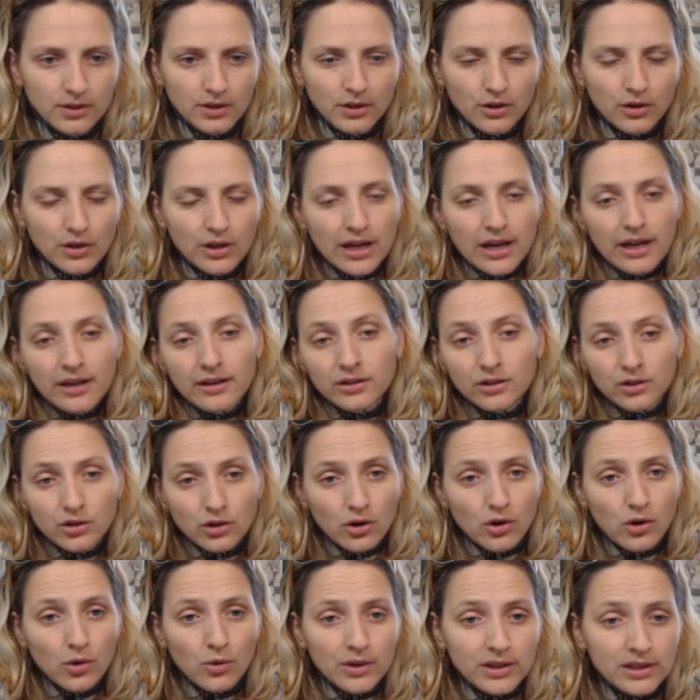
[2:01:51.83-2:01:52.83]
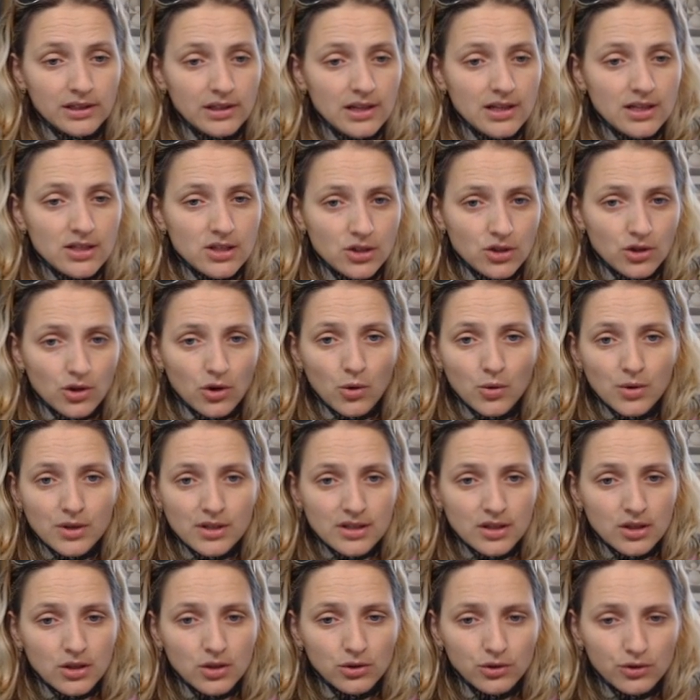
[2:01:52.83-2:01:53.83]
Okay, draw. At least draw is
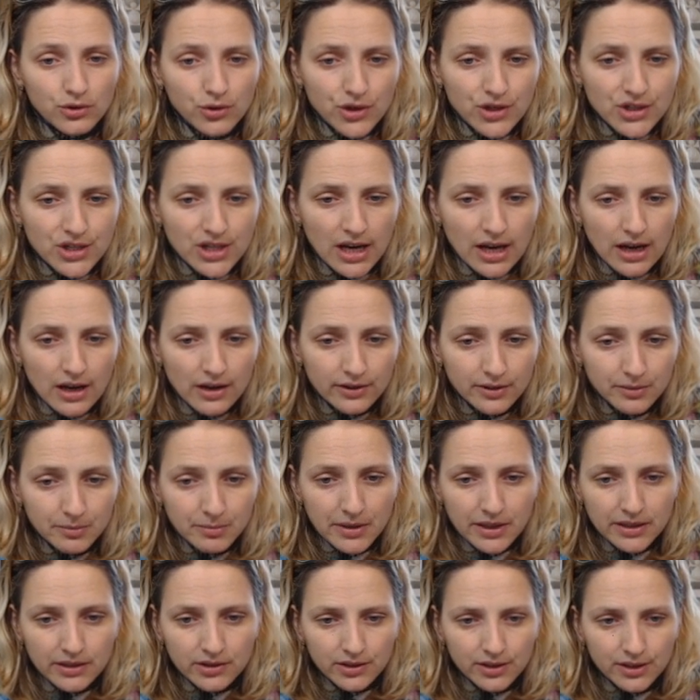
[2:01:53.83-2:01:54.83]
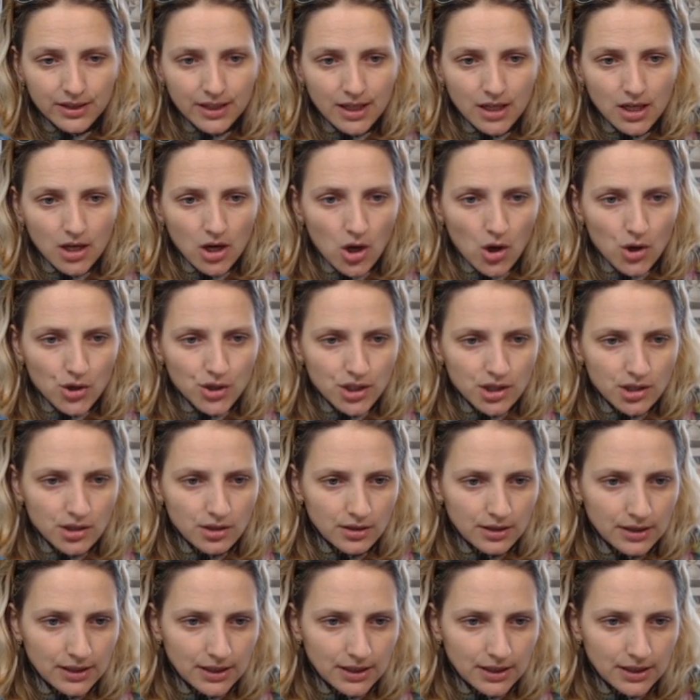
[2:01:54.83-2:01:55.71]
a good result, better than lost.